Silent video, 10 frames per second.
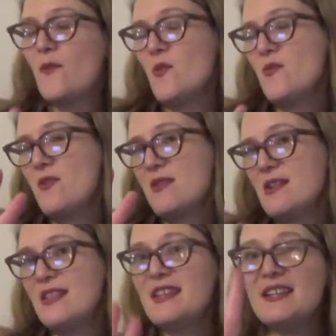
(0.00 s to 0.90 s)
Four
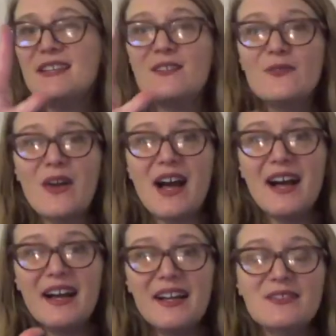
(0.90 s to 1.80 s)
little,
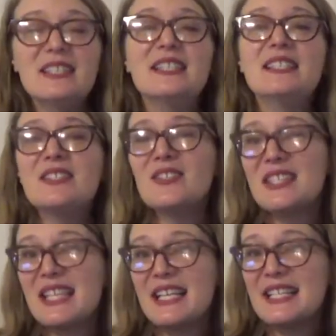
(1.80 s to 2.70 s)
five little,
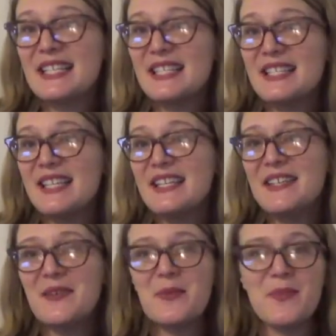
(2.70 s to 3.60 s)
six
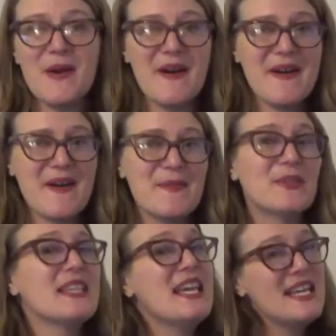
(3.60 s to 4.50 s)
little
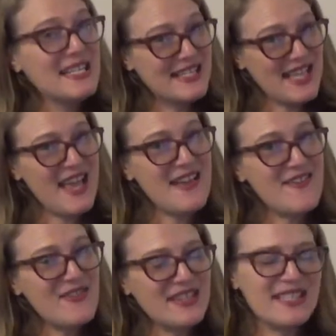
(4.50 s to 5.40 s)
bubbles. Seven